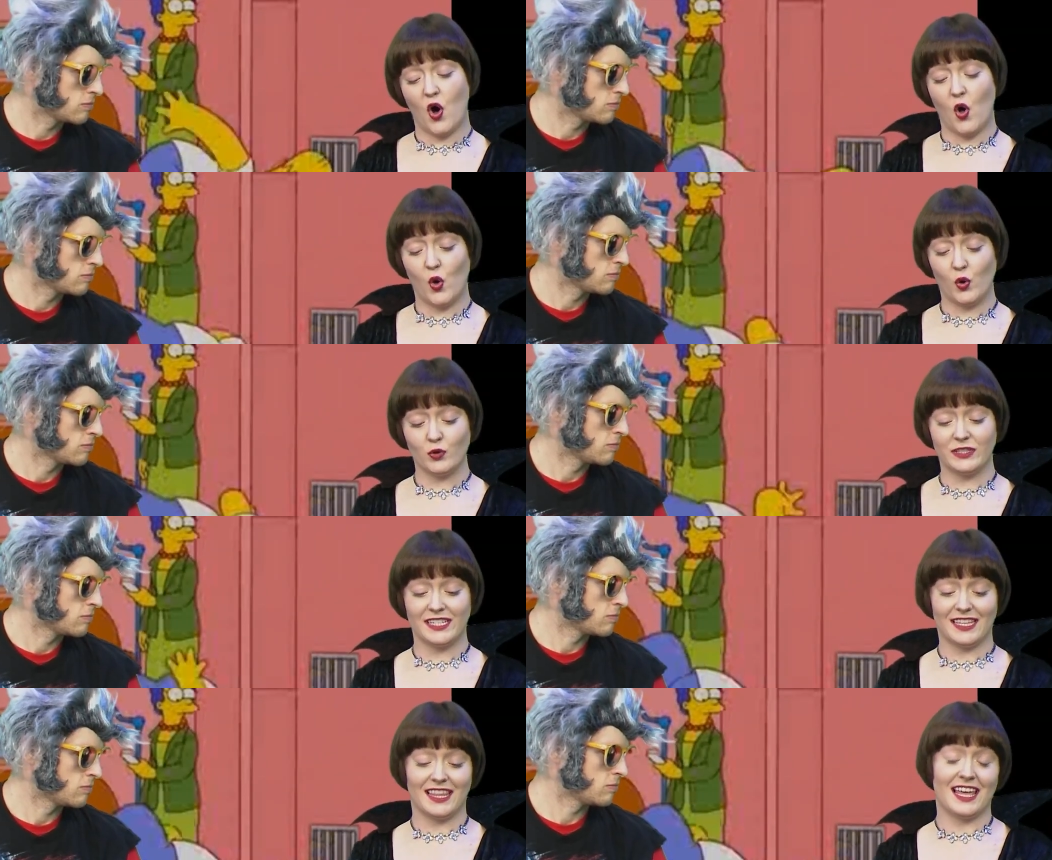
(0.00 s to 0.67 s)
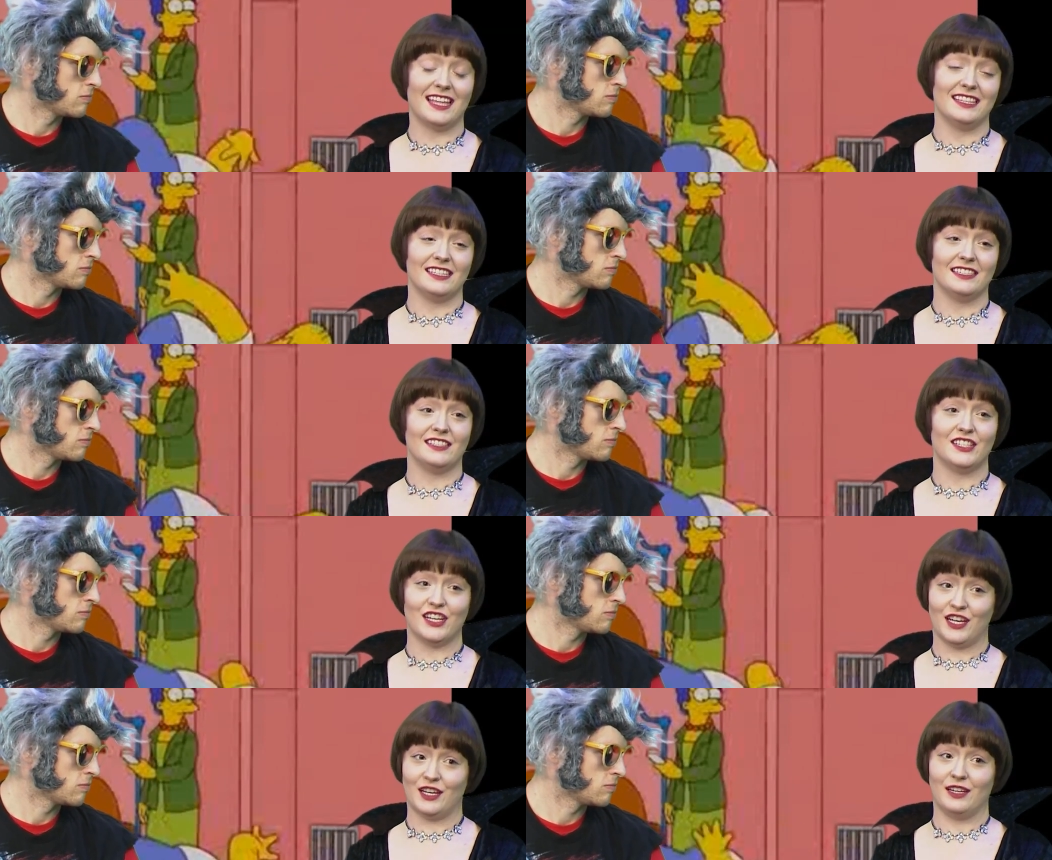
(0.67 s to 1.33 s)
Speaker 1: older
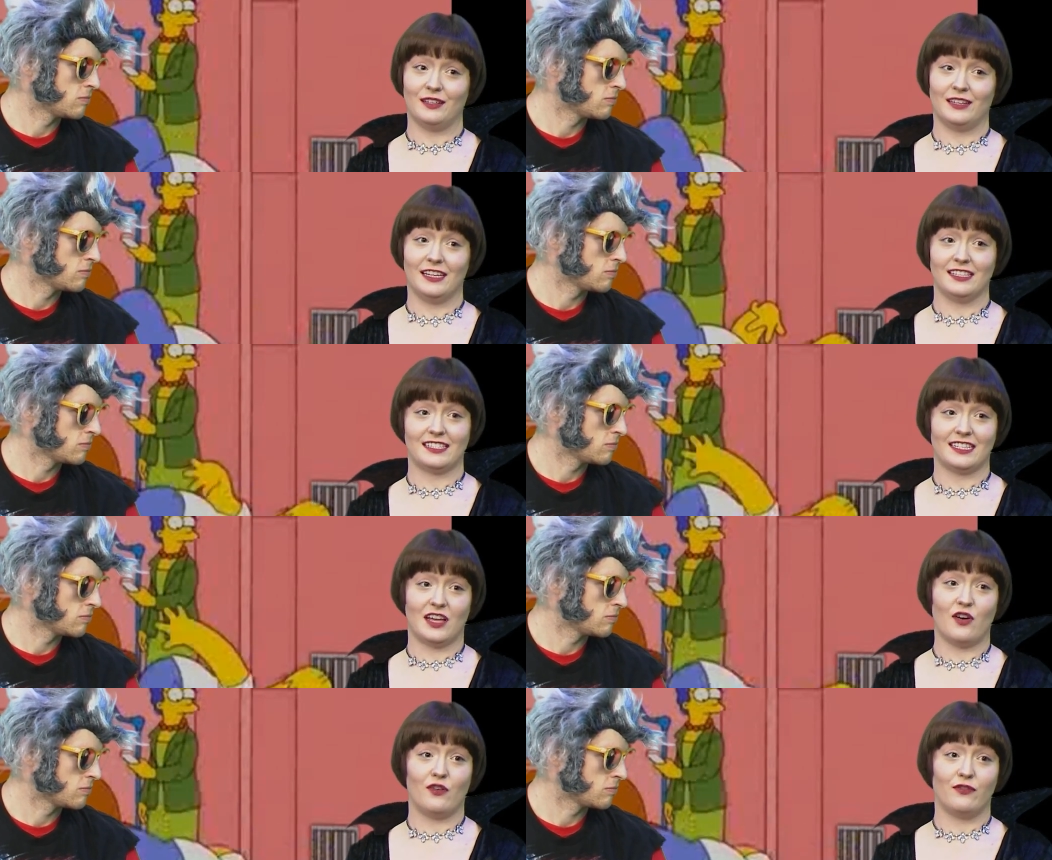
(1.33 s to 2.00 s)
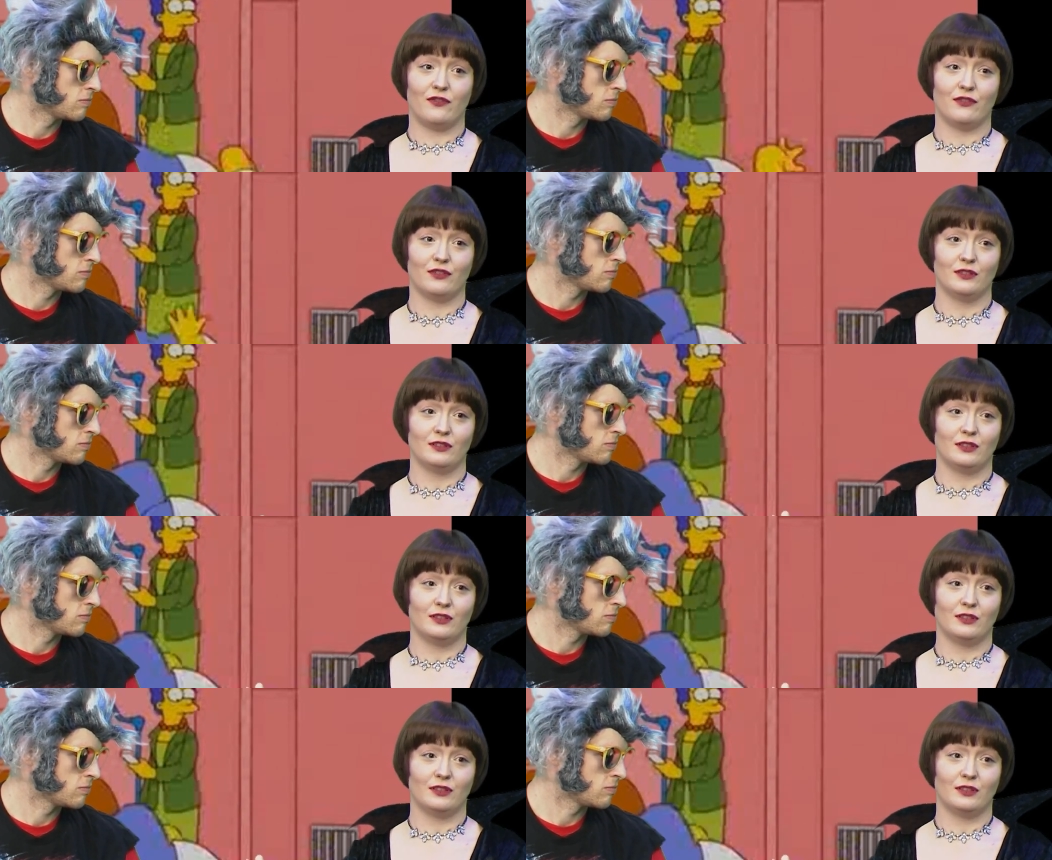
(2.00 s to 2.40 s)
than dirt itself.